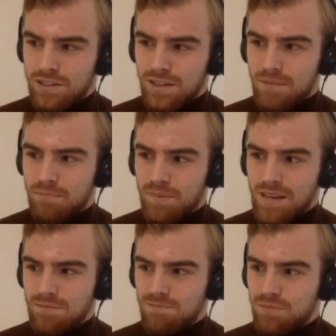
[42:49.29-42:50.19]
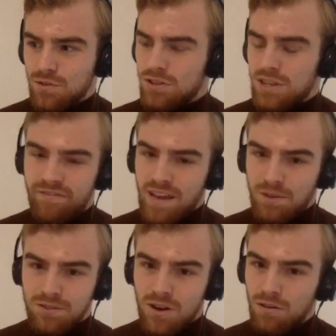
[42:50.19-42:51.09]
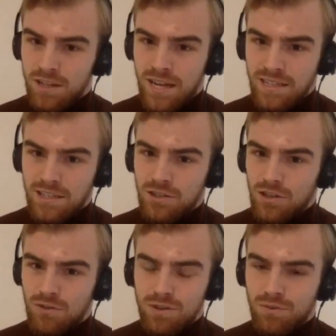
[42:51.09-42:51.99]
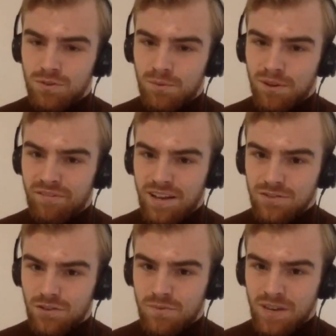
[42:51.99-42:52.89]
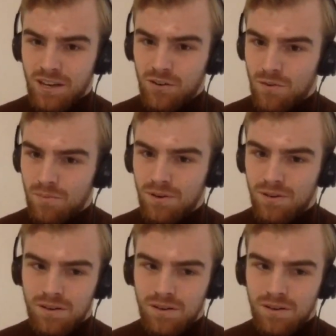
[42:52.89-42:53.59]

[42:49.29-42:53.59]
Actually, he scored that famous goal in '92, which won them the first European Cup.